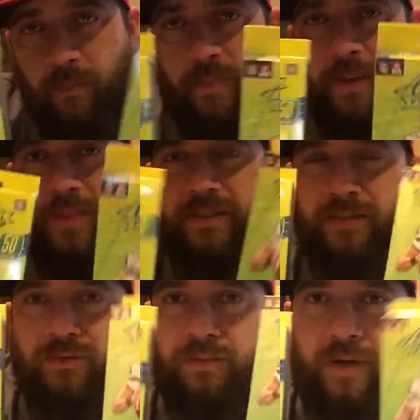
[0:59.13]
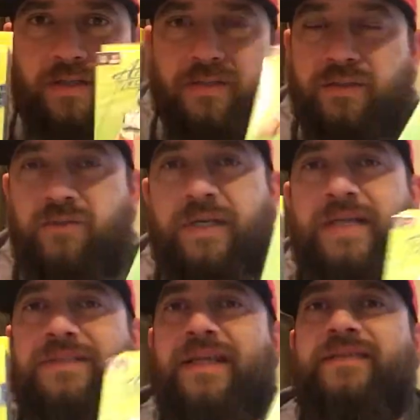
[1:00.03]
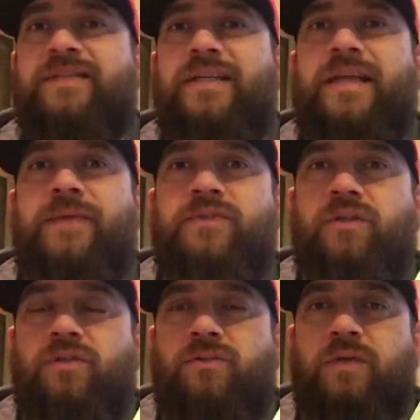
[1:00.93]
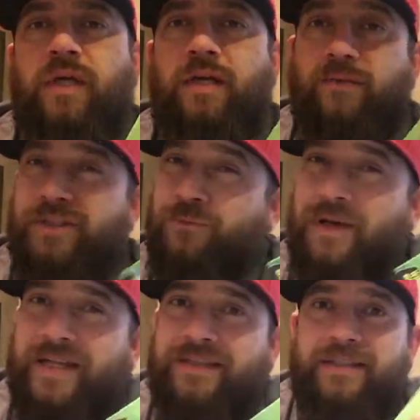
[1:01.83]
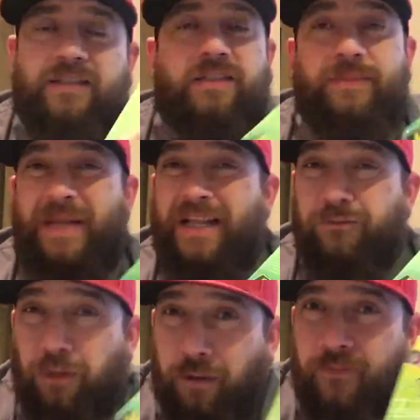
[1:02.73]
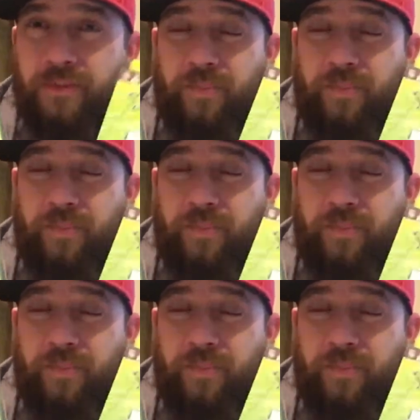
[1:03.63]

but I picked up two boxes of 2018 Absolute. Reason why I did is because, man, I love this